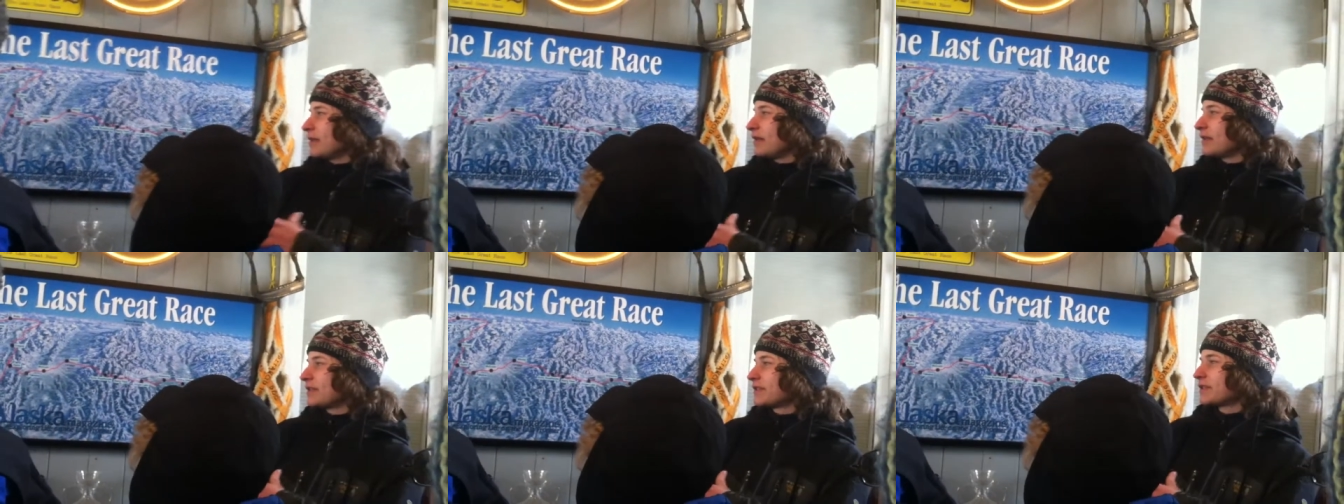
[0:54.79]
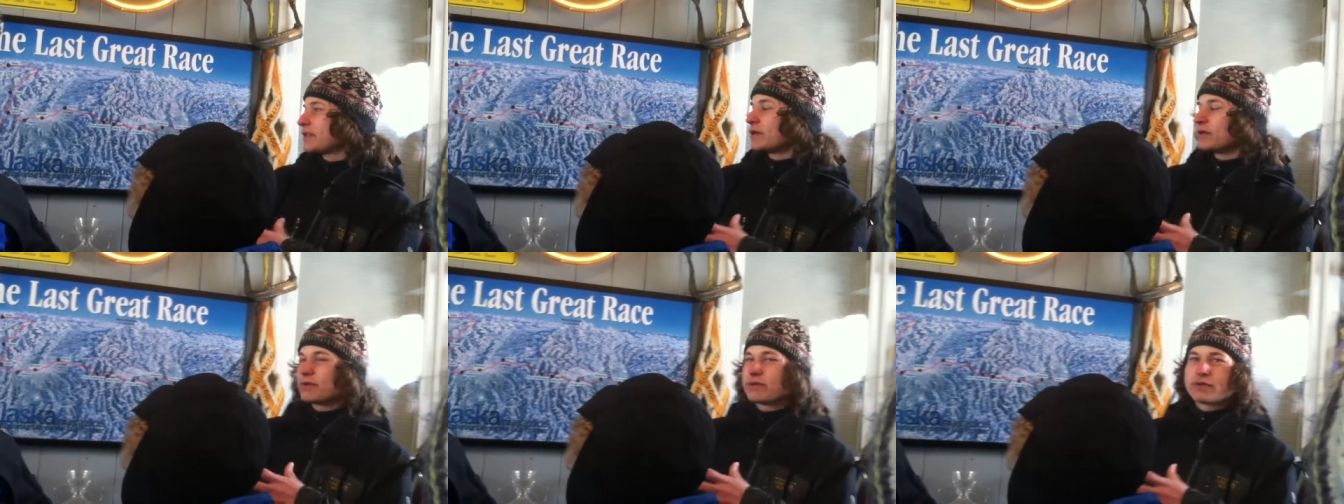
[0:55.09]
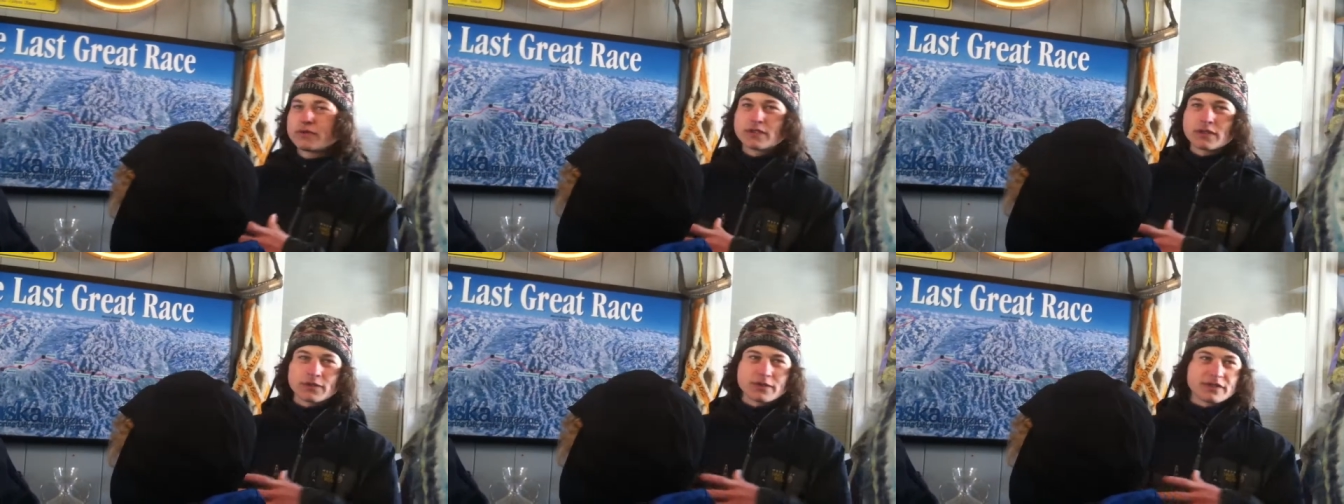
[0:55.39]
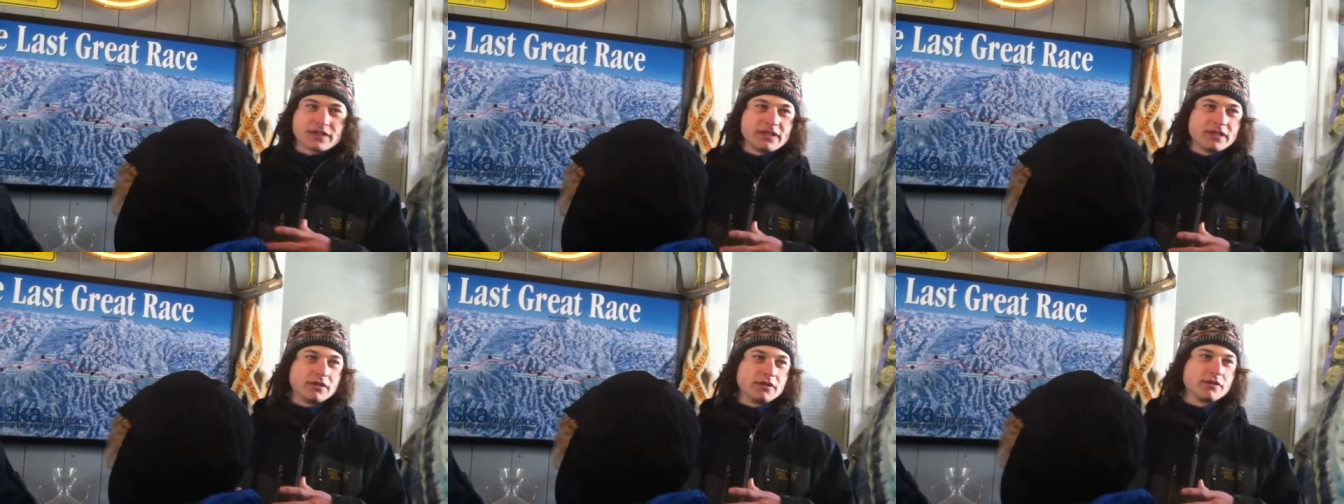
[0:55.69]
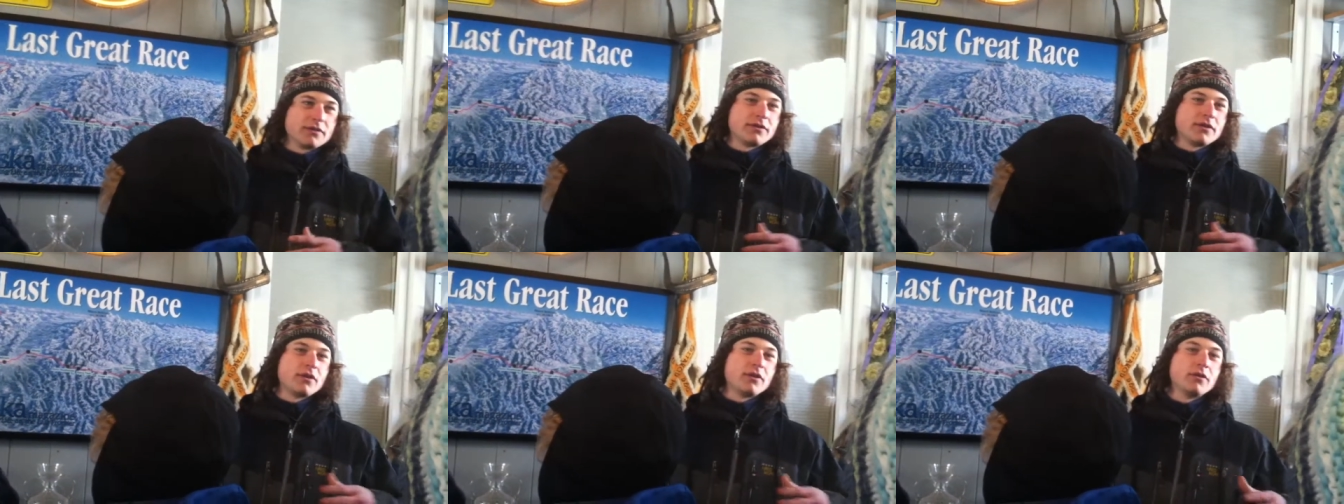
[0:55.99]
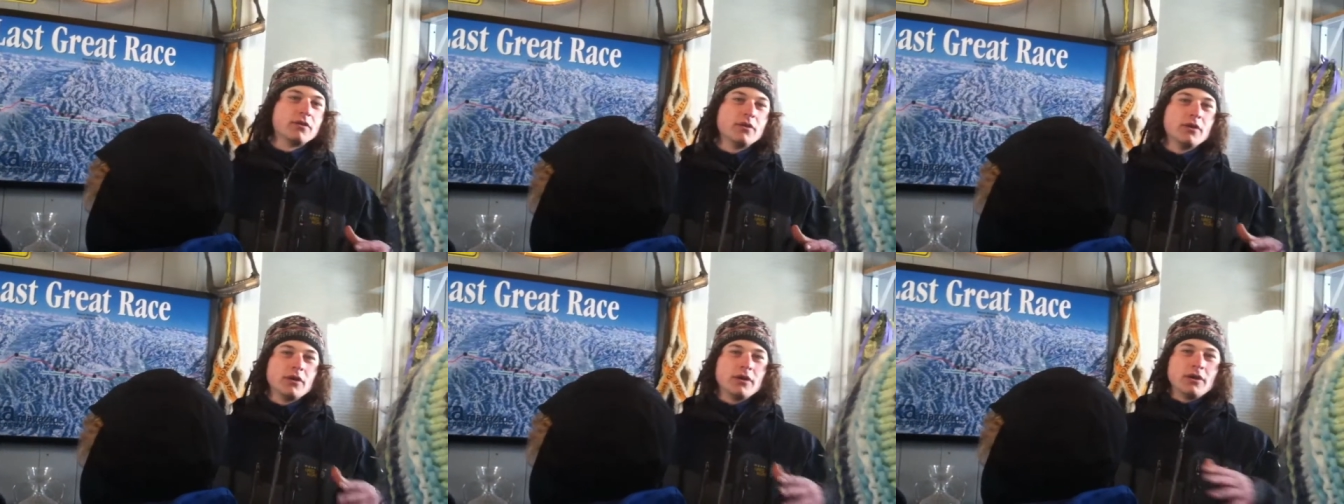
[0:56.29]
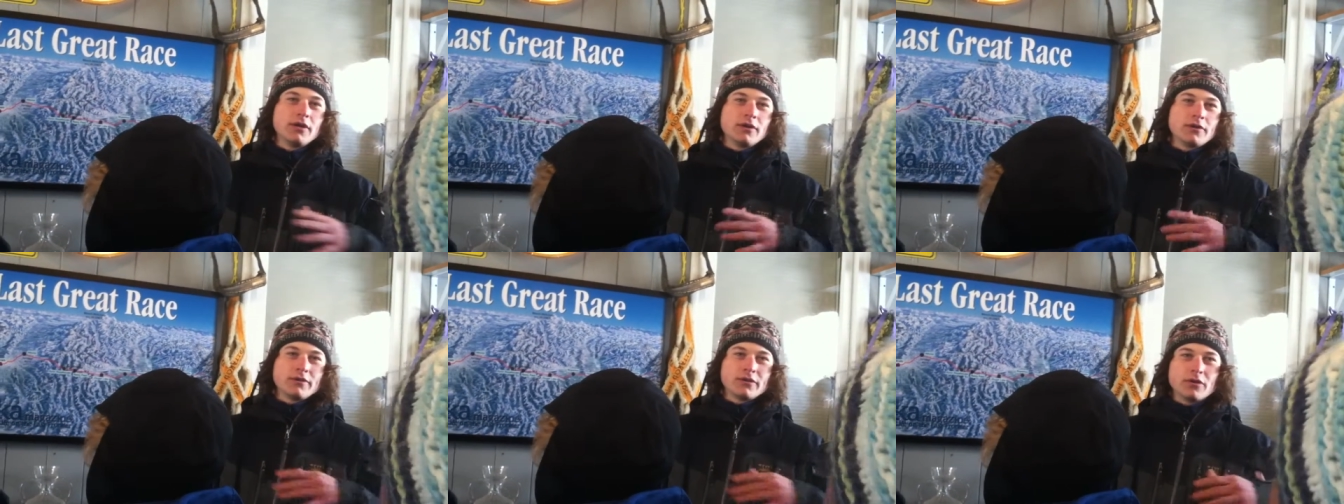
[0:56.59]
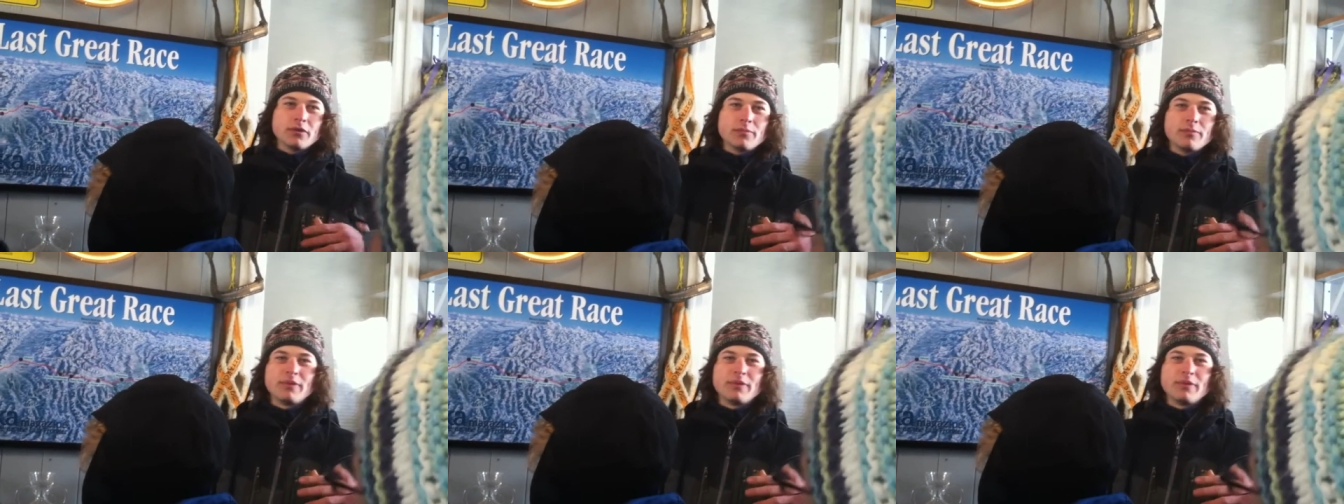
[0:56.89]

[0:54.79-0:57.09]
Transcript: it's so so still, no real